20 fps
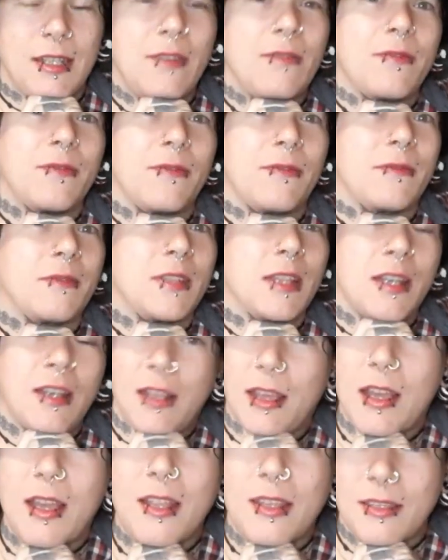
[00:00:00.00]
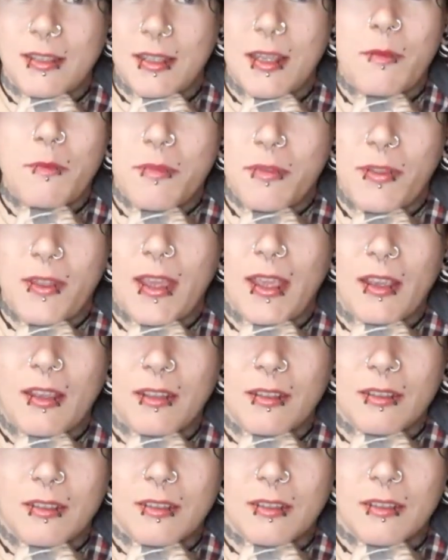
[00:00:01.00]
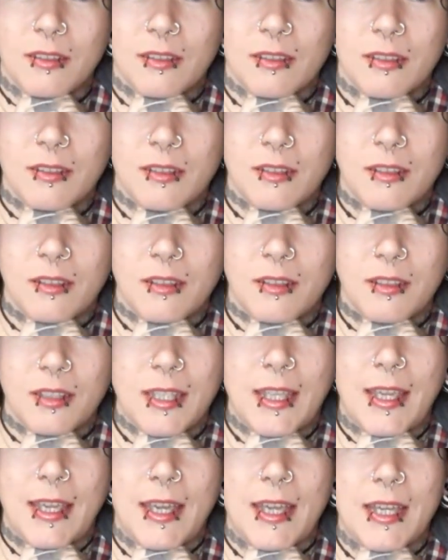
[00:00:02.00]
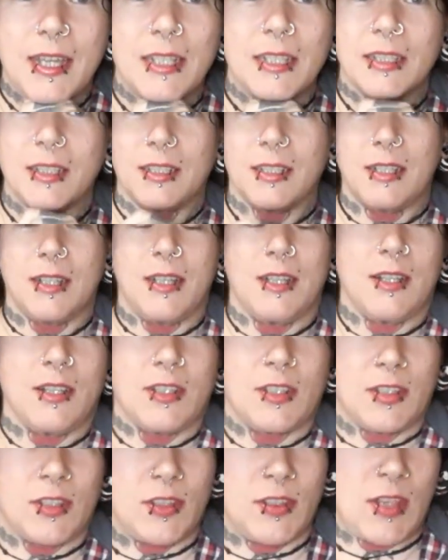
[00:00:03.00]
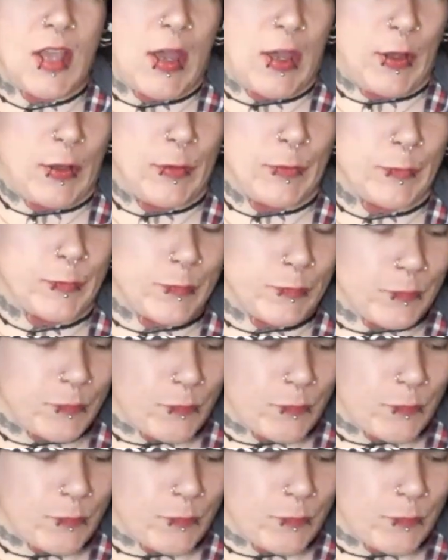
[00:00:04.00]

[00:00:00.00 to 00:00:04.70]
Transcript: live to learn something here. So